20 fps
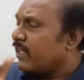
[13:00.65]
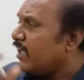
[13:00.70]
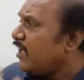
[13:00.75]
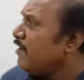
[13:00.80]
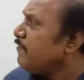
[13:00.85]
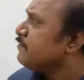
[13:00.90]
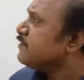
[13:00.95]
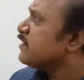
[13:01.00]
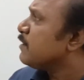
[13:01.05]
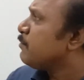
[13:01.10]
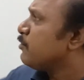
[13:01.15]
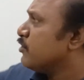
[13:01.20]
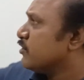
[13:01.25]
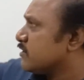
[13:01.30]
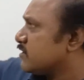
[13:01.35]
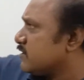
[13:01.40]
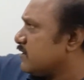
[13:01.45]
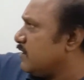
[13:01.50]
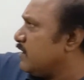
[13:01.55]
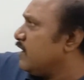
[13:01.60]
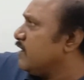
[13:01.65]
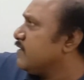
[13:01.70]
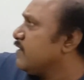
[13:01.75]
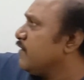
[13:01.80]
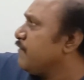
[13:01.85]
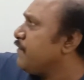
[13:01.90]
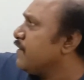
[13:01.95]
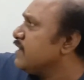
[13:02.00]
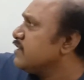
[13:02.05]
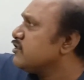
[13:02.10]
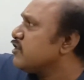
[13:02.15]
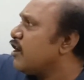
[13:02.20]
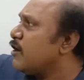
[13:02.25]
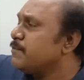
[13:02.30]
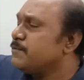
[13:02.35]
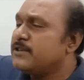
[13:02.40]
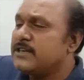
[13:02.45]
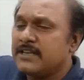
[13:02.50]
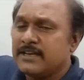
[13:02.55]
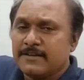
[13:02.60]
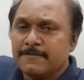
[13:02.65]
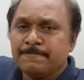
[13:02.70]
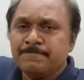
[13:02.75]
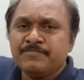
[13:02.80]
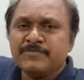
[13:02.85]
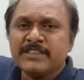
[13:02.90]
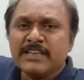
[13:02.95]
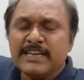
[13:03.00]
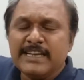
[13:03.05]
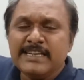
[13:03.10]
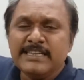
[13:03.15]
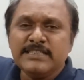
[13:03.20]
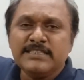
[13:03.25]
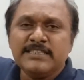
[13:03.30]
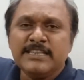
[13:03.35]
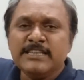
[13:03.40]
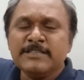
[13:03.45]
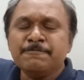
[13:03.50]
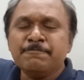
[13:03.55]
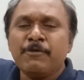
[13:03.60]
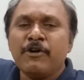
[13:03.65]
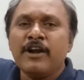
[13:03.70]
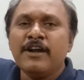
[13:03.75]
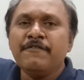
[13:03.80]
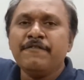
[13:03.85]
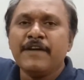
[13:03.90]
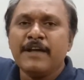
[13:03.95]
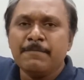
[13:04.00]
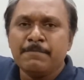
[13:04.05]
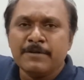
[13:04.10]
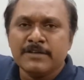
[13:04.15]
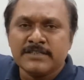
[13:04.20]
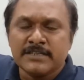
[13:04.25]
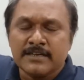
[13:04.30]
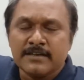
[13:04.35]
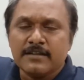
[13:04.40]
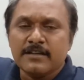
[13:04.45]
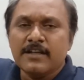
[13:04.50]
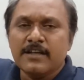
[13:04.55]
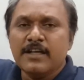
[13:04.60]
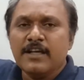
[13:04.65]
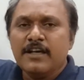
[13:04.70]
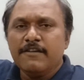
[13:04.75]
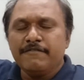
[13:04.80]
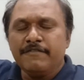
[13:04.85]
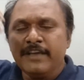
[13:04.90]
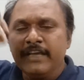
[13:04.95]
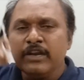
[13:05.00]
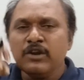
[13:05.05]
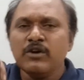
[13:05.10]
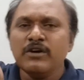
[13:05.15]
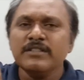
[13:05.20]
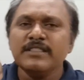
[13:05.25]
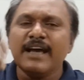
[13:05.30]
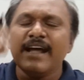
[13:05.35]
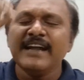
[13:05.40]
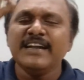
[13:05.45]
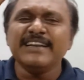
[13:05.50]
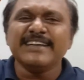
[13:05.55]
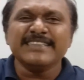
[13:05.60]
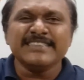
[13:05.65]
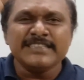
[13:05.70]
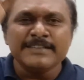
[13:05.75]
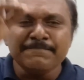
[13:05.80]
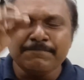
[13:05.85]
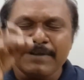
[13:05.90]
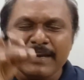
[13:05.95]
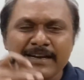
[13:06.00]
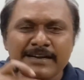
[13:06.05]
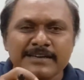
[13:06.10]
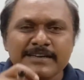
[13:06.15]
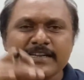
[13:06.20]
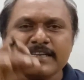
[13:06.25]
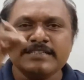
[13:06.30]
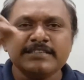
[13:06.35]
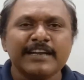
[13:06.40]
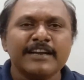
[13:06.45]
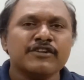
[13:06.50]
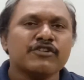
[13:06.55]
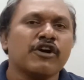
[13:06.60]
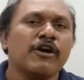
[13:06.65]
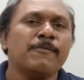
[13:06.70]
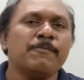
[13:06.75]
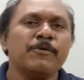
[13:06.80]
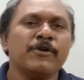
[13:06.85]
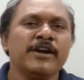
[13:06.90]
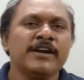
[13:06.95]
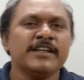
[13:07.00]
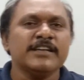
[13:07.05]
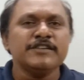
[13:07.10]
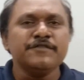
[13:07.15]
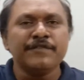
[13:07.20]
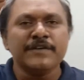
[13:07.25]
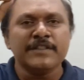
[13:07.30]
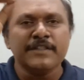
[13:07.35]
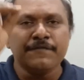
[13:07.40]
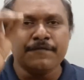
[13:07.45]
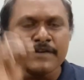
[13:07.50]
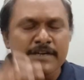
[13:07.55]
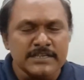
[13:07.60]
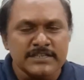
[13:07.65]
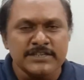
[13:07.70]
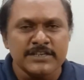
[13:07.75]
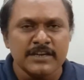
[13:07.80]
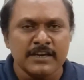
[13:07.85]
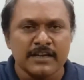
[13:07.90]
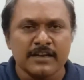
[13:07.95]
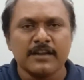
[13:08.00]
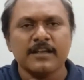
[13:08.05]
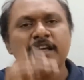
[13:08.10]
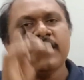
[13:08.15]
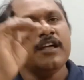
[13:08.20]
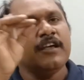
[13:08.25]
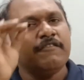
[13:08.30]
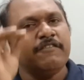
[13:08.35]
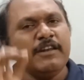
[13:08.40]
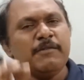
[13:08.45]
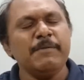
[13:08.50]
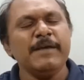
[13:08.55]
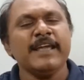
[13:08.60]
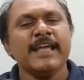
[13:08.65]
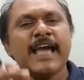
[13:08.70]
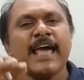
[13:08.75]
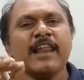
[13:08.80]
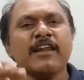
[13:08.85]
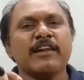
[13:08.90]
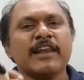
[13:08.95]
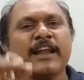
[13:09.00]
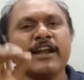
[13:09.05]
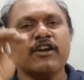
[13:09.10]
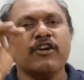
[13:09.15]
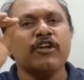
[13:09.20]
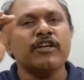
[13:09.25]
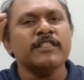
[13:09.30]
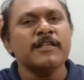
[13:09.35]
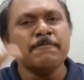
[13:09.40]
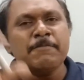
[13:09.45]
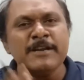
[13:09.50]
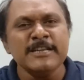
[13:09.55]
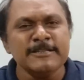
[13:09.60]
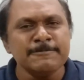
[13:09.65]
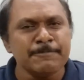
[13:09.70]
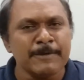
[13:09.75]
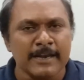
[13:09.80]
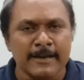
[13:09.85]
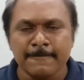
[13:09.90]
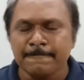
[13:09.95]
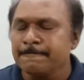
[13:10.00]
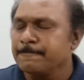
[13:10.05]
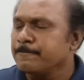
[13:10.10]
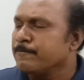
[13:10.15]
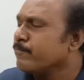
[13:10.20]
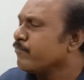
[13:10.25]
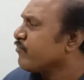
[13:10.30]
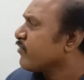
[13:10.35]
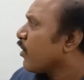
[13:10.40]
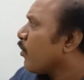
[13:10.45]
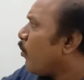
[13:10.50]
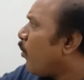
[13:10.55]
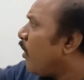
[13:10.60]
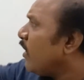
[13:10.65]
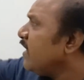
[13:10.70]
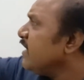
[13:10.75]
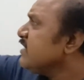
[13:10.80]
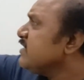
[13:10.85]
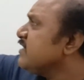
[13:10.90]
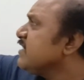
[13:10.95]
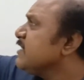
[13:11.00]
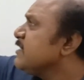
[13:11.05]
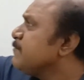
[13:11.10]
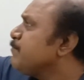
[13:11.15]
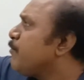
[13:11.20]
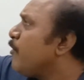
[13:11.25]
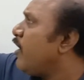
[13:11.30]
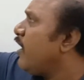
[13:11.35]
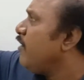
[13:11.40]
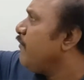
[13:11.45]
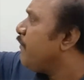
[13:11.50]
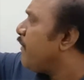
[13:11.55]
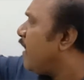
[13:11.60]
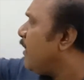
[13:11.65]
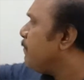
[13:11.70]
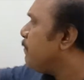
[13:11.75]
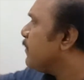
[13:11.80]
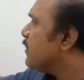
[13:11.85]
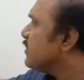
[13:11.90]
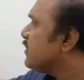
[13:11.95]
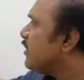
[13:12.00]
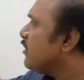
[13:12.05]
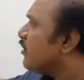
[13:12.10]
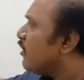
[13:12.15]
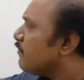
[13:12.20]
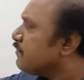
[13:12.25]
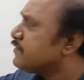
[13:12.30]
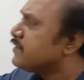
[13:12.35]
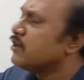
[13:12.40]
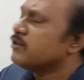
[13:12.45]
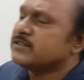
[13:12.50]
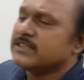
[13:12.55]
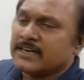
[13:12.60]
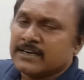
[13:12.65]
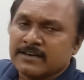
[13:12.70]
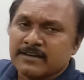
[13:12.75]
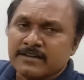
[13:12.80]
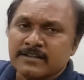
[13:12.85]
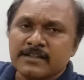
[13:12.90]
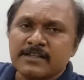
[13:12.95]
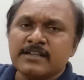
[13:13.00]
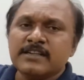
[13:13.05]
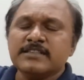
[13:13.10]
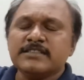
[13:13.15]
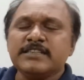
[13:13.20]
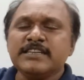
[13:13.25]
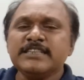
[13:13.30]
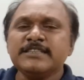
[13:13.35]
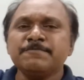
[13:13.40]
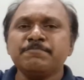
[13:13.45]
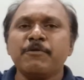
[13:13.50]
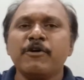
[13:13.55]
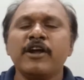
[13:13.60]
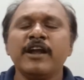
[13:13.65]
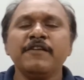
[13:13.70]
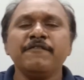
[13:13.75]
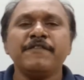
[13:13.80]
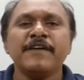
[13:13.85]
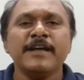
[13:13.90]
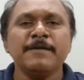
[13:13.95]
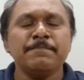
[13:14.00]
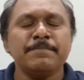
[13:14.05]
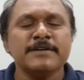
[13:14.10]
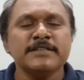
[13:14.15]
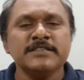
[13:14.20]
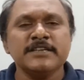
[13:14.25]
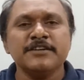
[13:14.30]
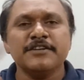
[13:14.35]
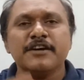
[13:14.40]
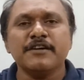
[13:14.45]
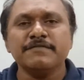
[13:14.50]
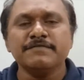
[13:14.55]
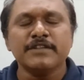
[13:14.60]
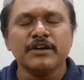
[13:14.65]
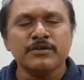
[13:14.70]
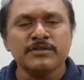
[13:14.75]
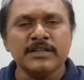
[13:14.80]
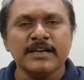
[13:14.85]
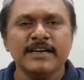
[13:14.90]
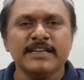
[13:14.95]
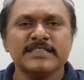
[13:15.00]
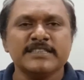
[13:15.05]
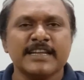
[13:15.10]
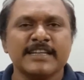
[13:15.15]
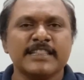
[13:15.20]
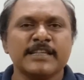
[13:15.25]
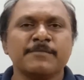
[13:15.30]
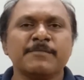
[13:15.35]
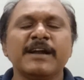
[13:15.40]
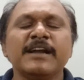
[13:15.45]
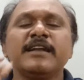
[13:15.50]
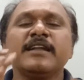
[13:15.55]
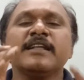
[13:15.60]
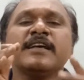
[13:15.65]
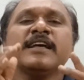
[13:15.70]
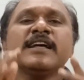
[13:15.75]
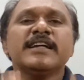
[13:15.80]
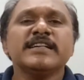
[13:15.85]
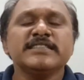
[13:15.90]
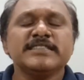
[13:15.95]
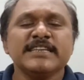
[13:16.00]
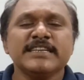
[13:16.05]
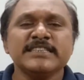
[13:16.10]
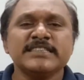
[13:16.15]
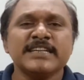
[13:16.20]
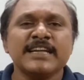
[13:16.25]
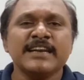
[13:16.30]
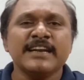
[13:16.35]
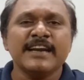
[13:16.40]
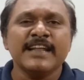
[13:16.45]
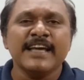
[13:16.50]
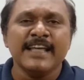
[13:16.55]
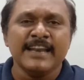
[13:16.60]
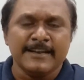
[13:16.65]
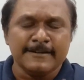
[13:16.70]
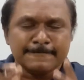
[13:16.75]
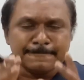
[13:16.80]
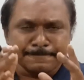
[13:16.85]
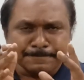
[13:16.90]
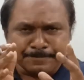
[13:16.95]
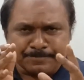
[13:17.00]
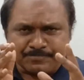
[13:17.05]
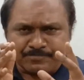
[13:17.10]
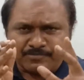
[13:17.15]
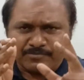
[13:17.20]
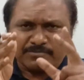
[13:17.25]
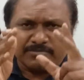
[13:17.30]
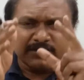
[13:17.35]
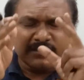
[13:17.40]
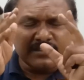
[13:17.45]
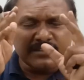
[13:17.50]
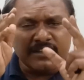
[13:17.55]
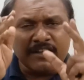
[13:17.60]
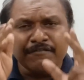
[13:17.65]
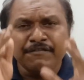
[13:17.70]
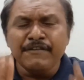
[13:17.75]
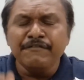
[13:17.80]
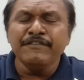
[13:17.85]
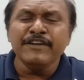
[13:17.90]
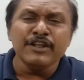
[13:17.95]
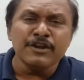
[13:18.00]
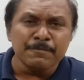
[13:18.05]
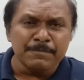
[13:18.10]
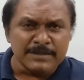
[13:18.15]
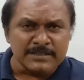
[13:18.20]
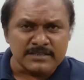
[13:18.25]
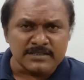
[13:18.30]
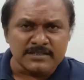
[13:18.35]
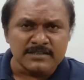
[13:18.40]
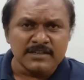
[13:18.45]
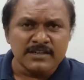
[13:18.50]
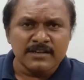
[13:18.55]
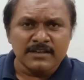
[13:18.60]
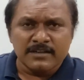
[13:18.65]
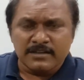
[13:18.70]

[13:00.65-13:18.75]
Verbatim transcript: If suppose the first option is 6.5 percent we know that simple interest and compound interest for the first year will be calculated on the principal. What is 6.5% of 1000? 6.5% of 1000 is nothing but 650 rupees.